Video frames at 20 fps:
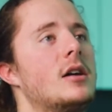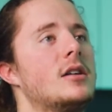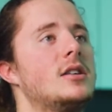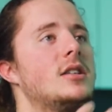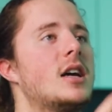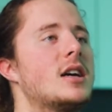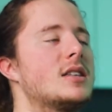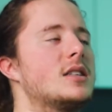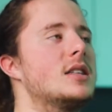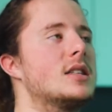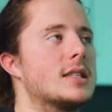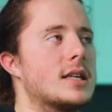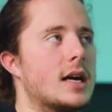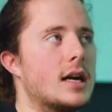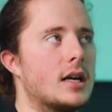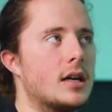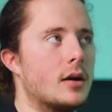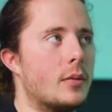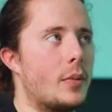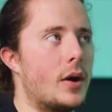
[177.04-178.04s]
Yes, it's
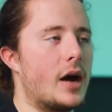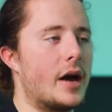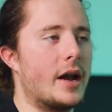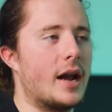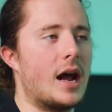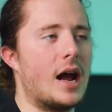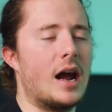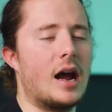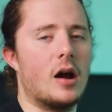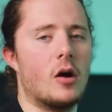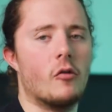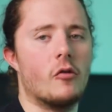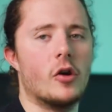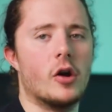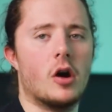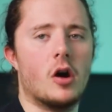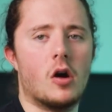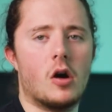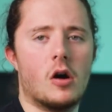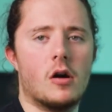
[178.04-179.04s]
taken about an hour and
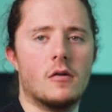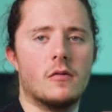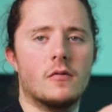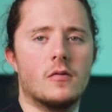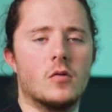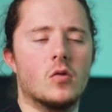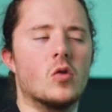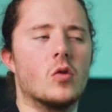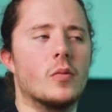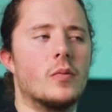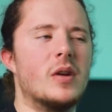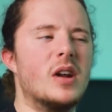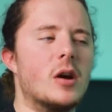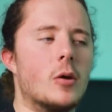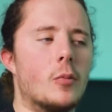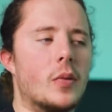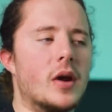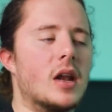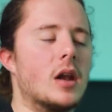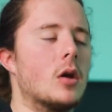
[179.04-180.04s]
a half or a
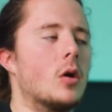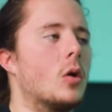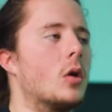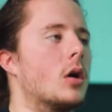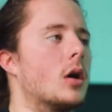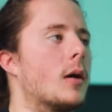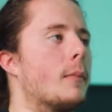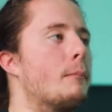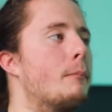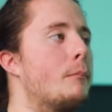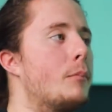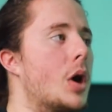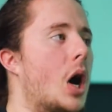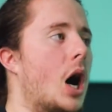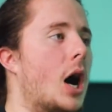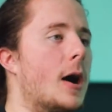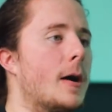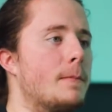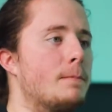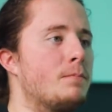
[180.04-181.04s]
little bit longer,
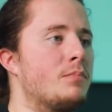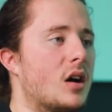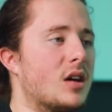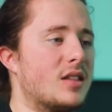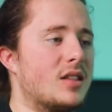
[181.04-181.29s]
but I